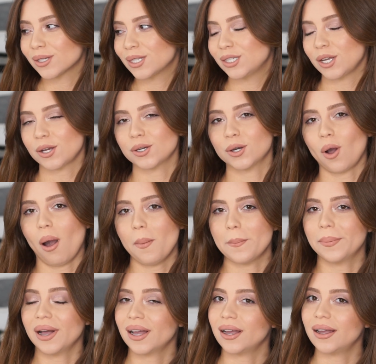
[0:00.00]
So
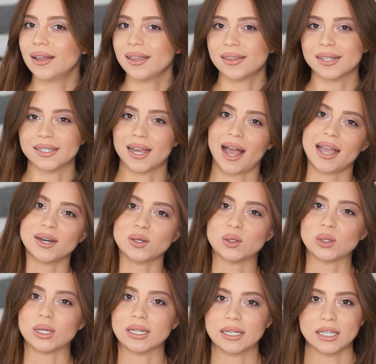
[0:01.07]
by the
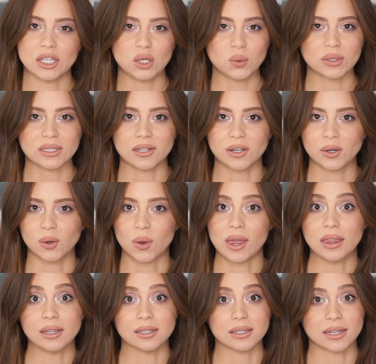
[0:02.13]
title you will know
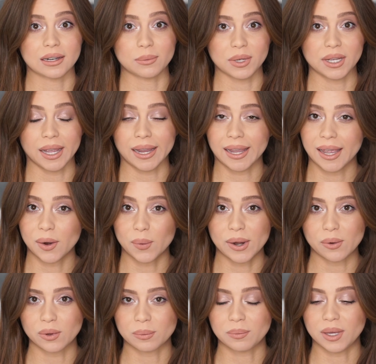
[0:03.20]
this is going to be a get
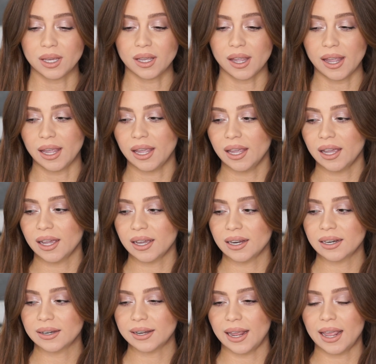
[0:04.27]
ready with me
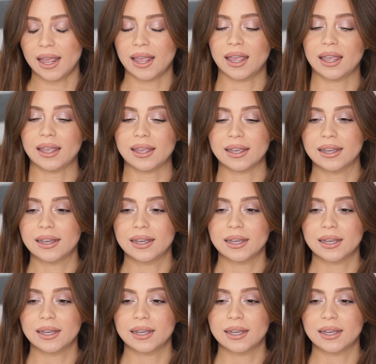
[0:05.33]
and a,